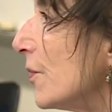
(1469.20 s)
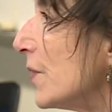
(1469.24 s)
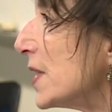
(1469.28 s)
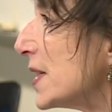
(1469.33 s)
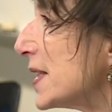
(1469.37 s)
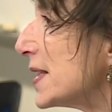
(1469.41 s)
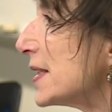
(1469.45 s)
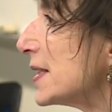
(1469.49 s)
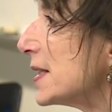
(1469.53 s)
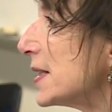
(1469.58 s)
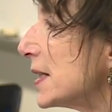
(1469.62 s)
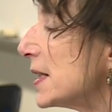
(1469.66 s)

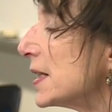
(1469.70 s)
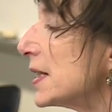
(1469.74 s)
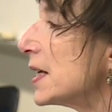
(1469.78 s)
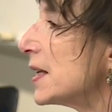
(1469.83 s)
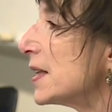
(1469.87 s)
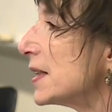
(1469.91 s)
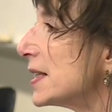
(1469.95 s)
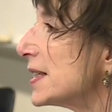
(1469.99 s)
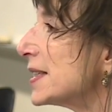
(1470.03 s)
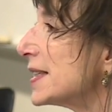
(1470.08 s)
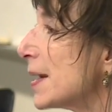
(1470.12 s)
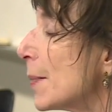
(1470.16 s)
this,
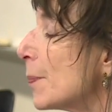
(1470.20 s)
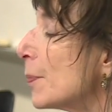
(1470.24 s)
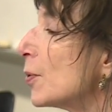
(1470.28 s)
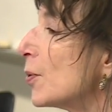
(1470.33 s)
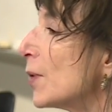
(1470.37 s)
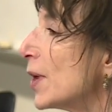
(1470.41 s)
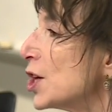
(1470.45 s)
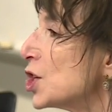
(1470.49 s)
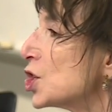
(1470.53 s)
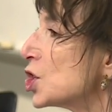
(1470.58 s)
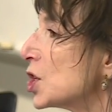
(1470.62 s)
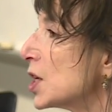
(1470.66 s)
the
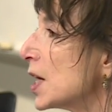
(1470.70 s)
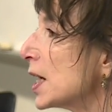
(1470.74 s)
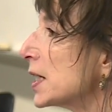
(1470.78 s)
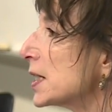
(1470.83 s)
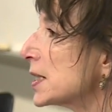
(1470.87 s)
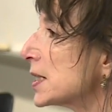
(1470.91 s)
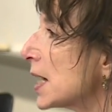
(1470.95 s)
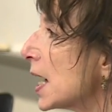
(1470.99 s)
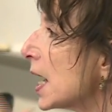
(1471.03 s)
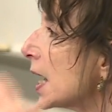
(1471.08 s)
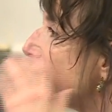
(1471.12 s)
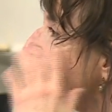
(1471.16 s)
separation
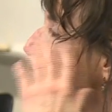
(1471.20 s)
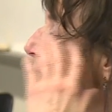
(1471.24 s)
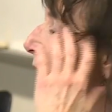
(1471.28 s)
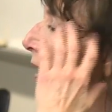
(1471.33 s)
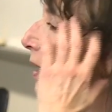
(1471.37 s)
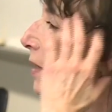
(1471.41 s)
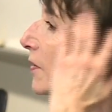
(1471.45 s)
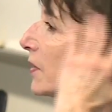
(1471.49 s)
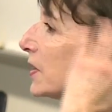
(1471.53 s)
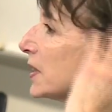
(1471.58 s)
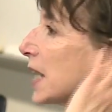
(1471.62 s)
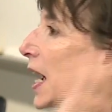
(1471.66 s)

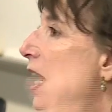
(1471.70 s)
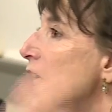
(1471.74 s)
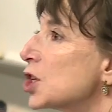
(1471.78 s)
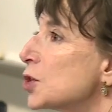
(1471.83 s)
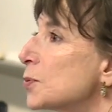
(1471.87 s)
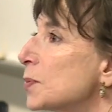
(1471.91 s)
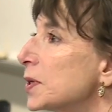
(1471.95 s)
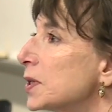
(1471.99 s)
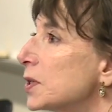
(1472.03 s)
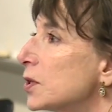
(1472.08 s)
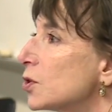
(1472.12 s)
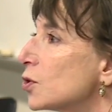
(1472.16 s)
anxiety of
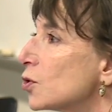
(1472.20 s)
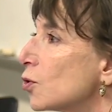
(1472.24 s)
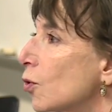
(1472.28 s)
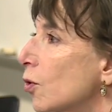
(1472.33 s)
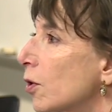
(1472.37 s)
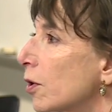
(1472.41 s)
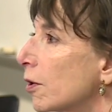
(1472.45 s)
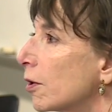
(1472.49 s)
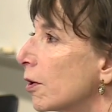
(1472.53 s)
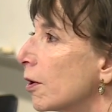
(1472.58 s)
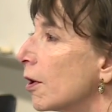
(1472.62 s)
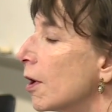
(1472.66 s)
attachment
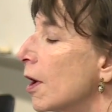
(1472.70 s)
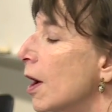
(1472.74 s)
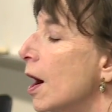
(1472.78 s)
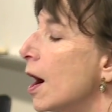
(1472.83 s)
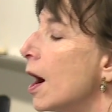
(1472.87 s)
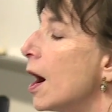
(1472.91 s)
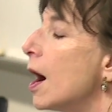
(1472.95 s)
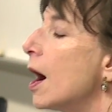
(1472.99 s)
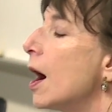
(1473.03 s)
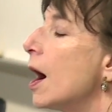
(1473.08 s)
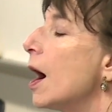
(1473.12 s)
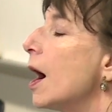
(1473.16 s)
disorder.
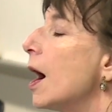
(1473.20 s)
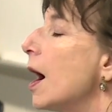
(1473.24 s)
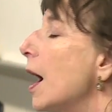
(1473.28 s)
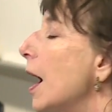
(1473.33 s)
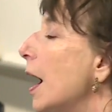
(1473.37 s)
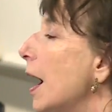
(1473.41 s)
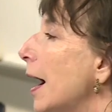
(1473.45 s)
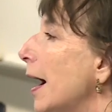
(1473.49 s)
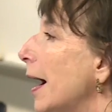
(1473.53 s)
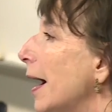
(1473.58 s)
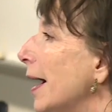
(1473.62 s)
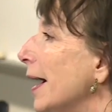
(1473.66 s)

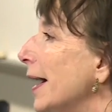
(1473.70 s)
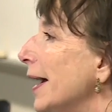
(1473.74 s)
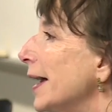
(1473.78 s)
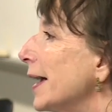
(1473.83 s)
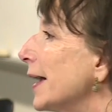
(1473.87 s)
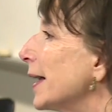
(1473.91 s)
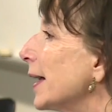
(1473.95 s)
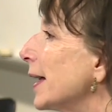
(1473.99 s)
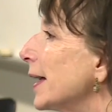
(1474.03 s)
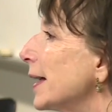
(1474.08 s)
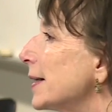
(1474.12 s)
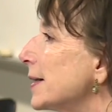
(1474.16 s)

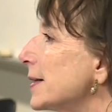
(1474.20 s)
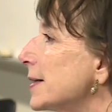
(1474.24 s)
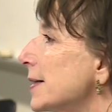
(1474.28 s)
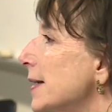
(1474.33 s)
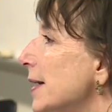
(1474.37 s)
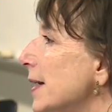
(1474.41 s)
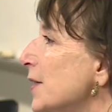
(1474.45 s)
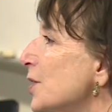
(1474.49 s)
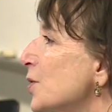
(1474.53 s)
It's